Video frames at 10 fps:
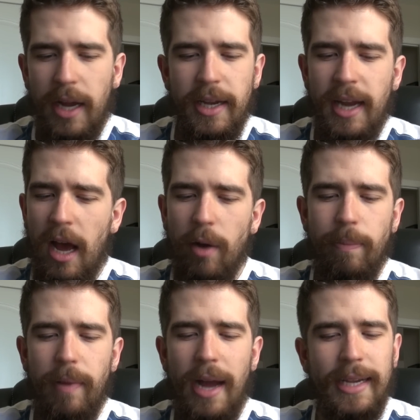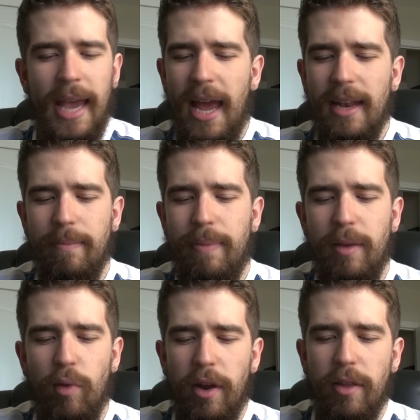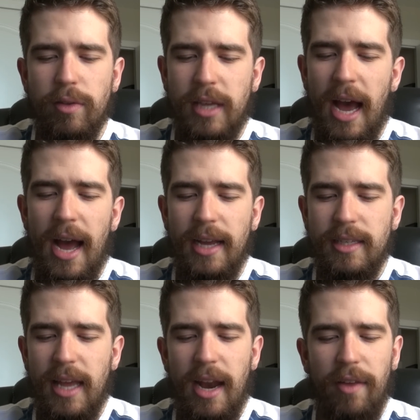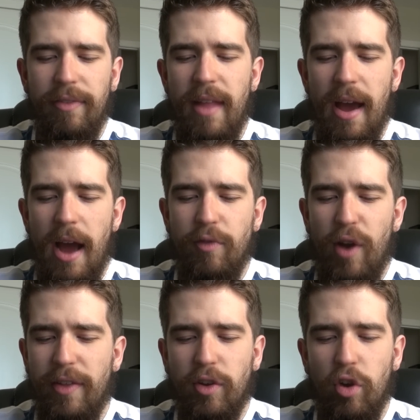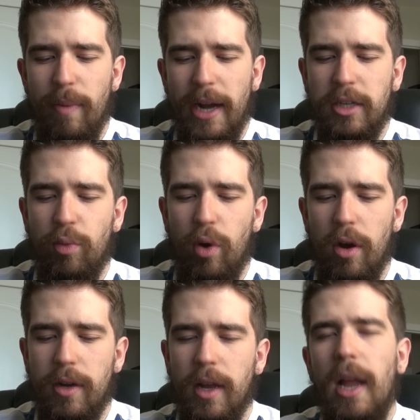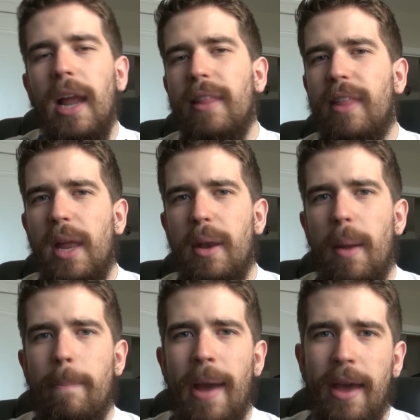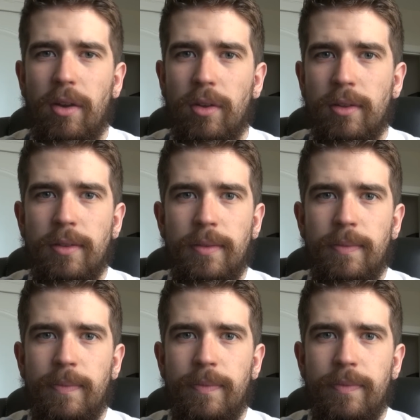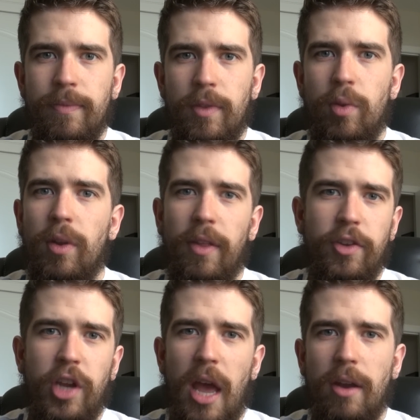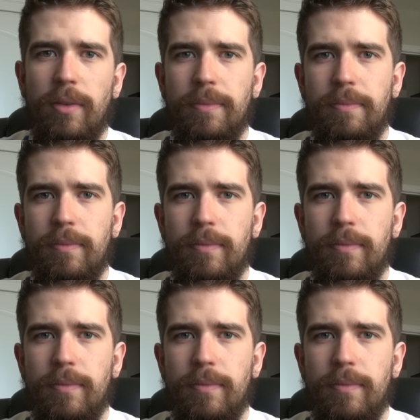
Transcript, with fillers: I need help. I can't be one of those guys, and I'd rather go back to work than pedal to another channel.